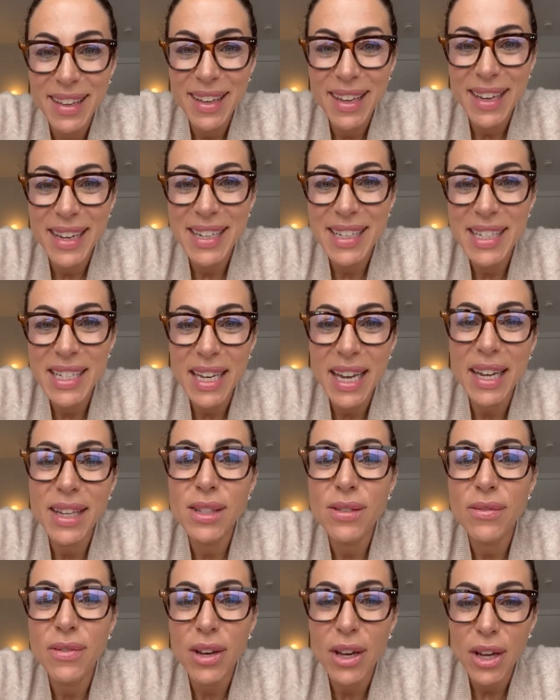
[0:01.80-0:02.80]
In
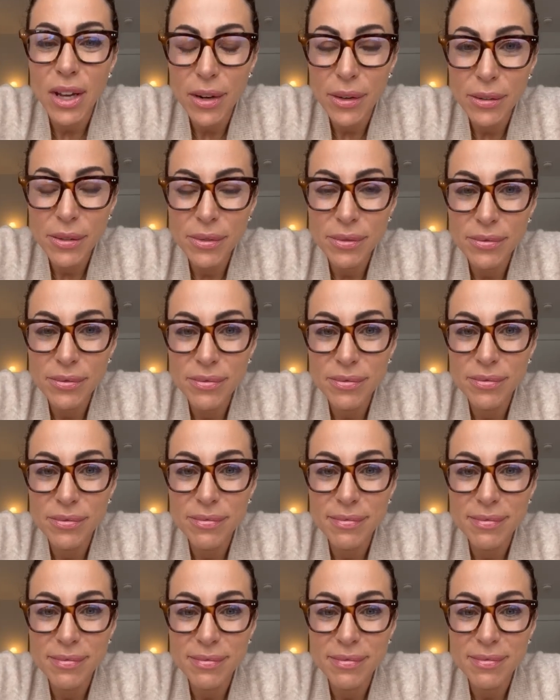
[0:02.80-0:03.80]
today's video,
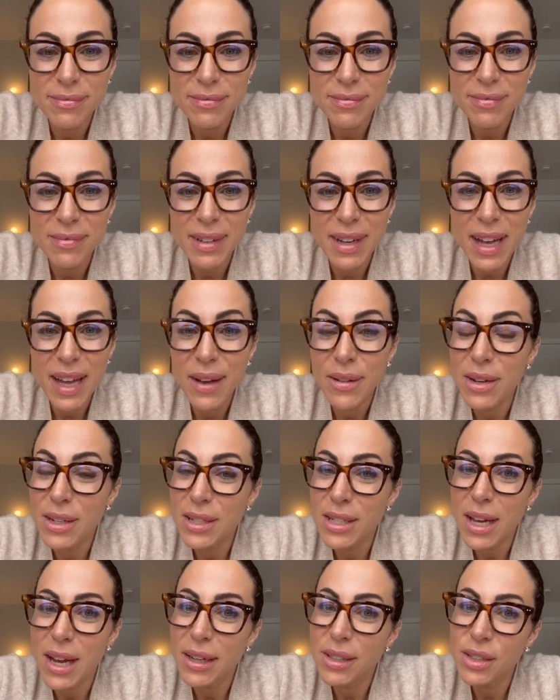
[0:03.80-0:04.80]
I want
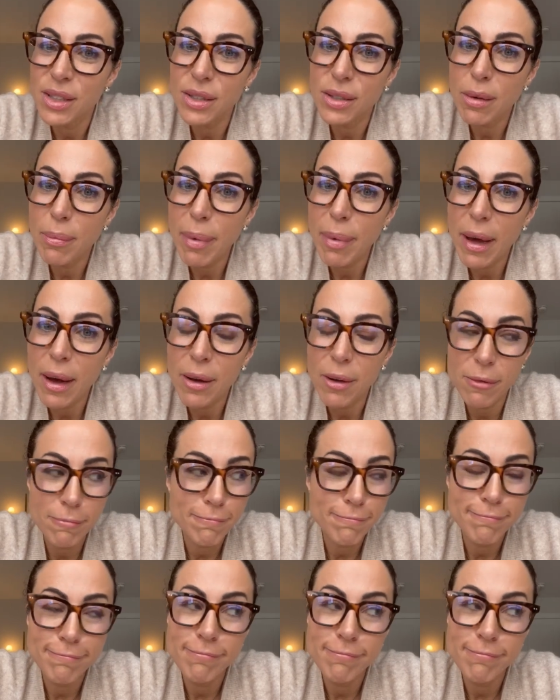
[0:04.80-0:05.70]
to talk to you about